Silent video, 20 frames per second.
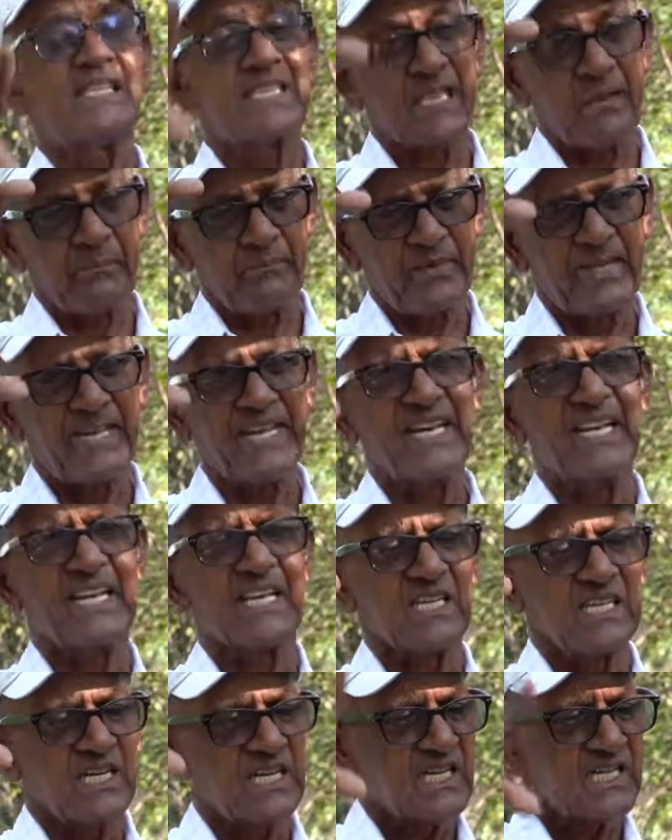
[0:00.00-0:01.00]
in the
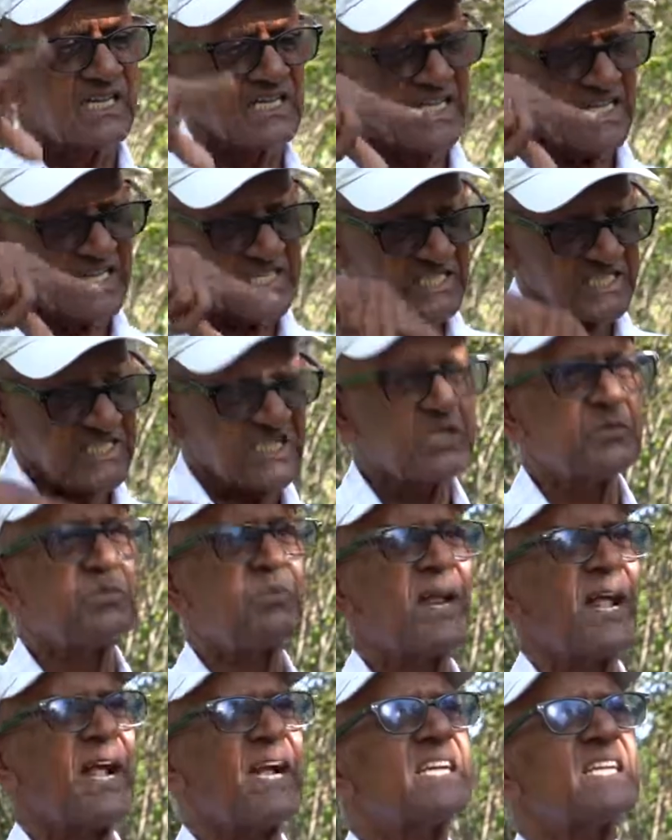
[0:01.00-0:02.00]
beginning that this
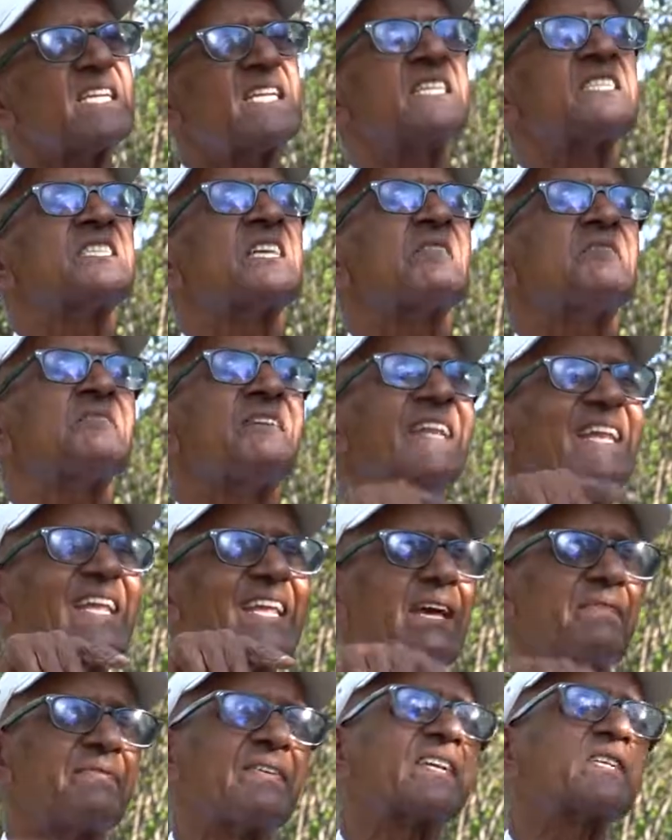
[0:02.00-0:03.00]
plant is a
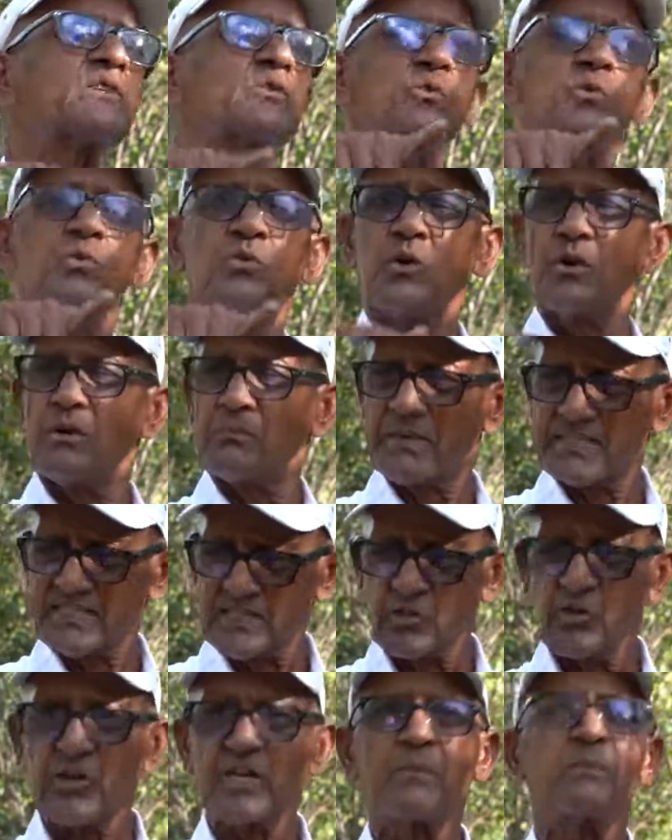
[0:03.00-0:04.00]
very effective
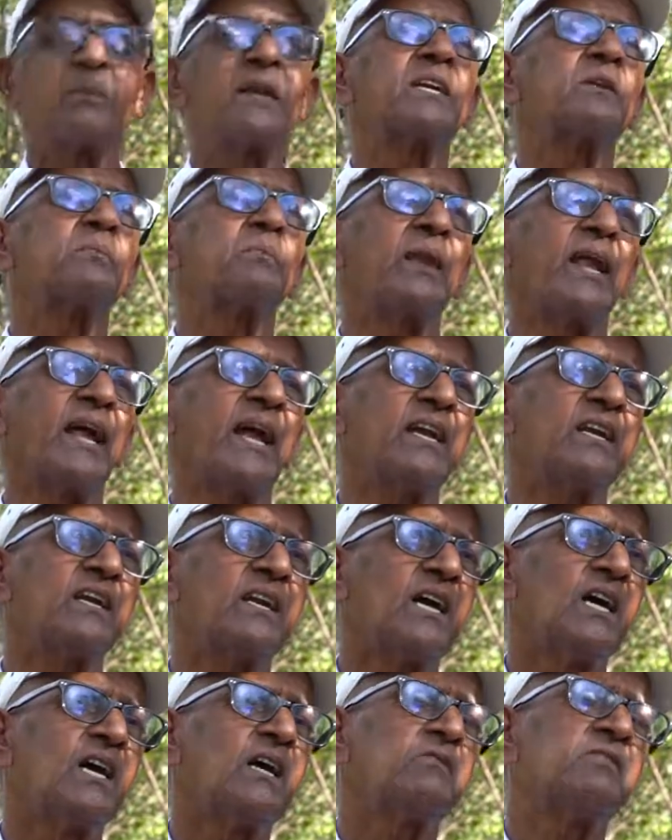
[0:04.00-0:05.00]
mosquito repellent
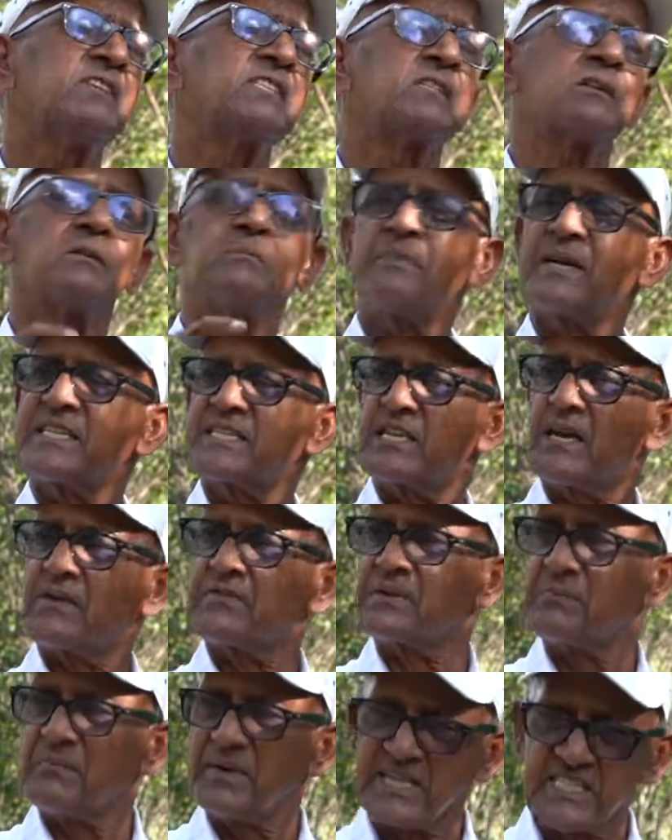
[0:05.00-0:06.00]
plant with much
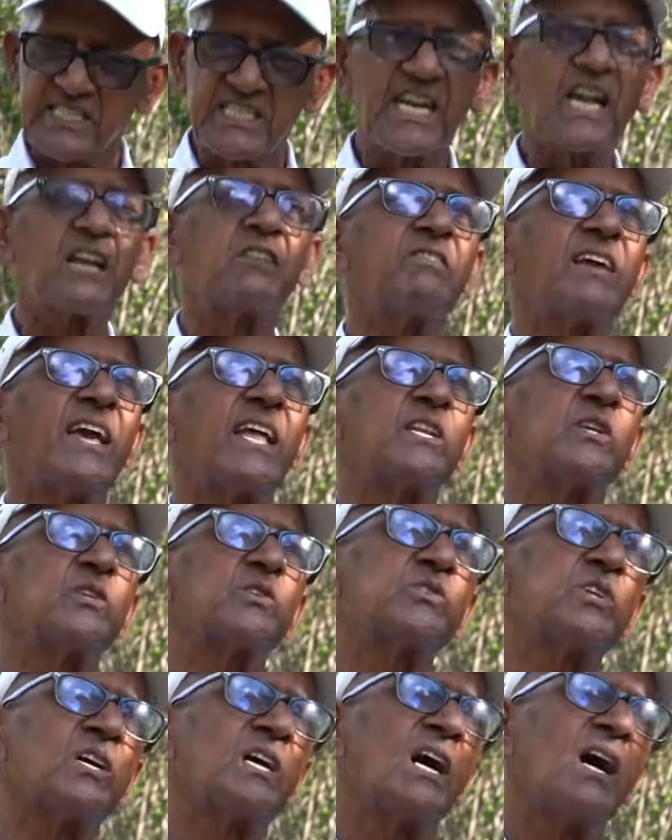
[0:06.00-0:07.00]
of the medicinal
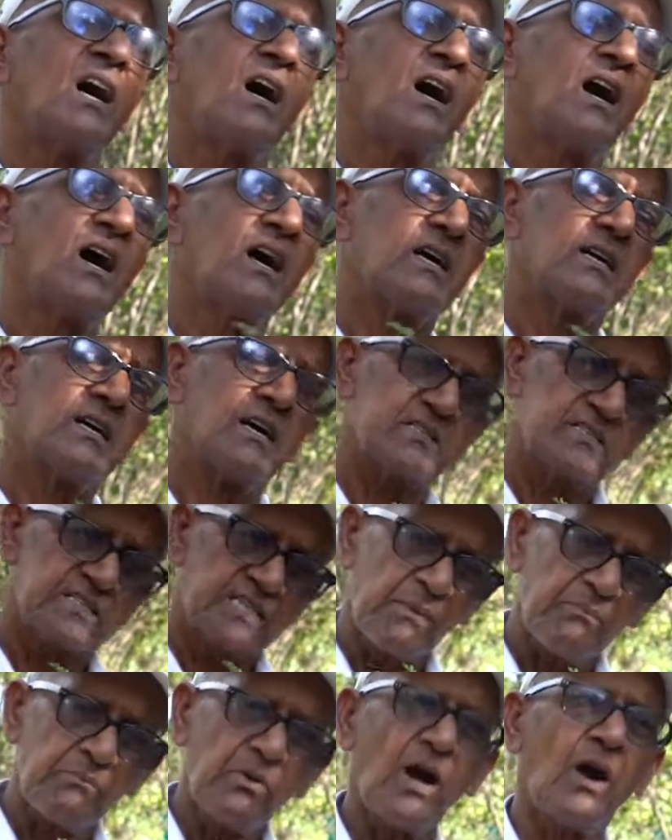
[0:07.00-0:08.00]
values,
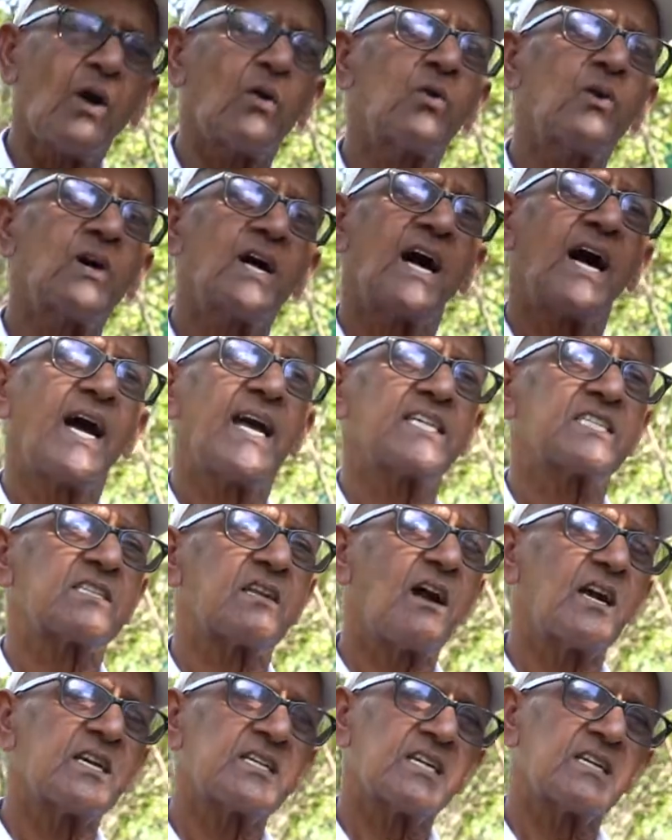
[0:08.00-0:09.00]
somehow I
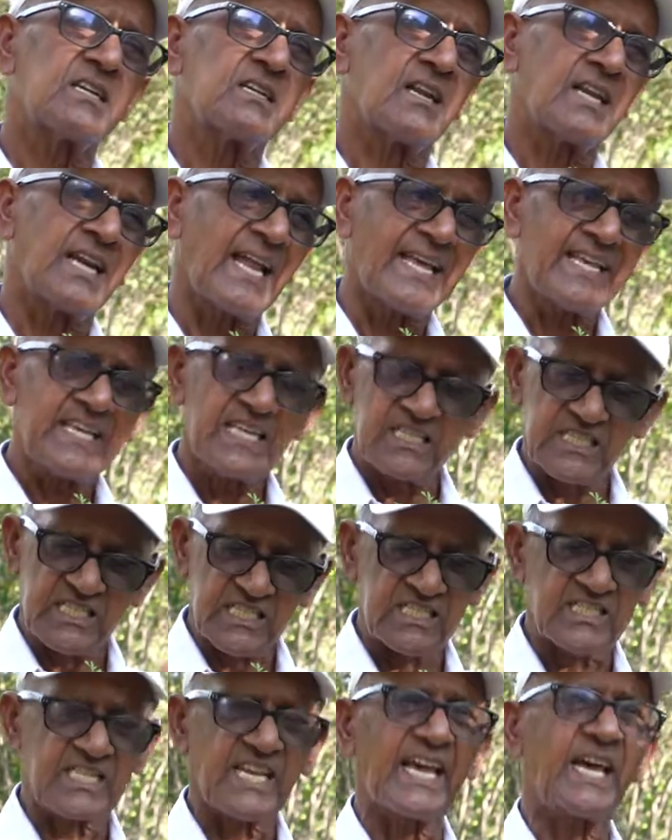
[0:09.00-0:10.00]
started liking
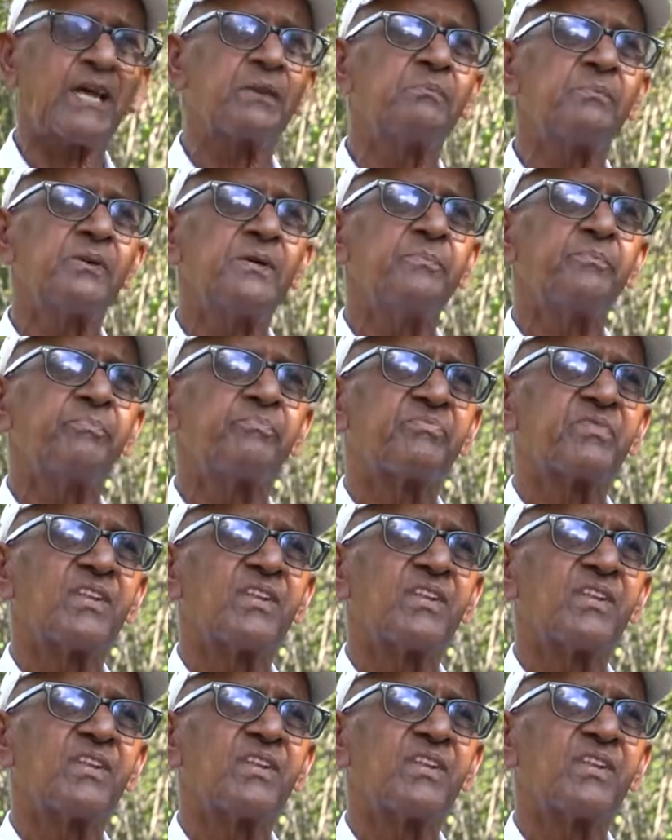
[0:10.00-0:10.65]
this herb